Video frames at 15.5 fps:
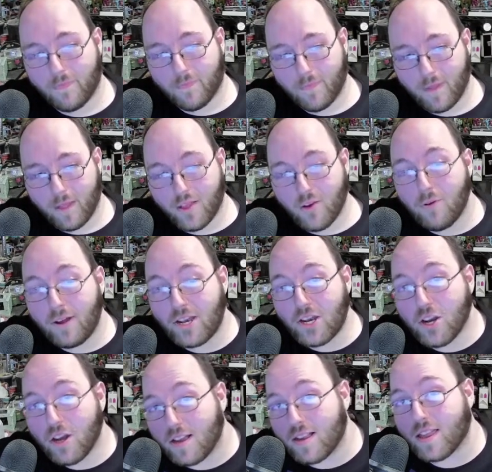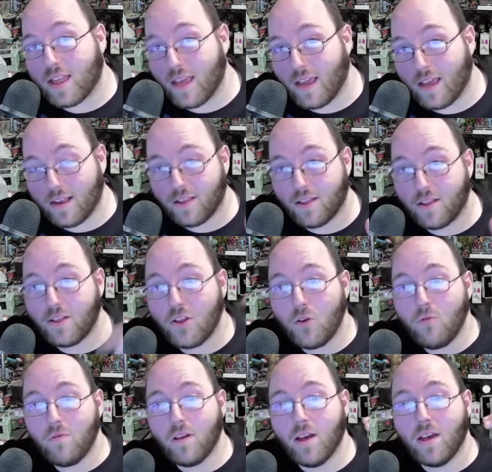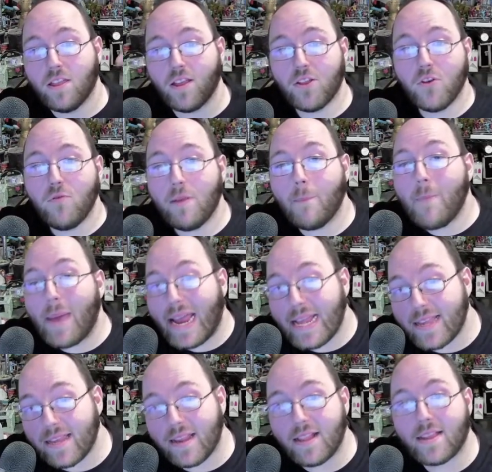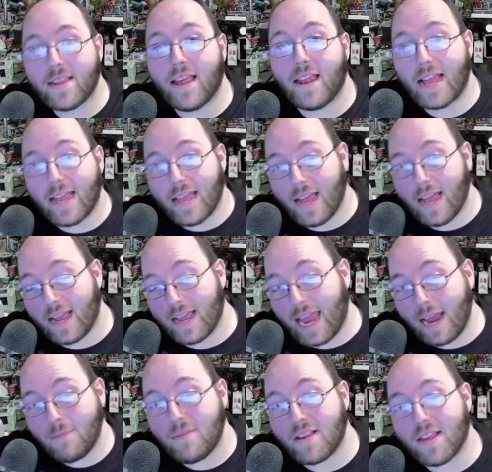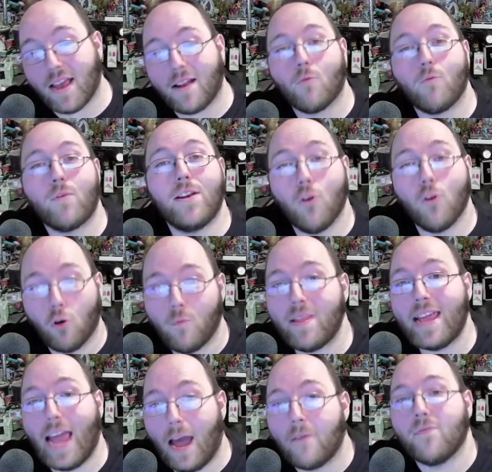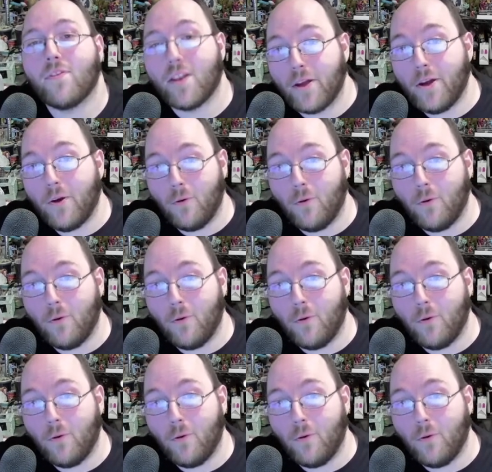to adjust things, to do to do the maintenance that a, a game designer would normally have to do.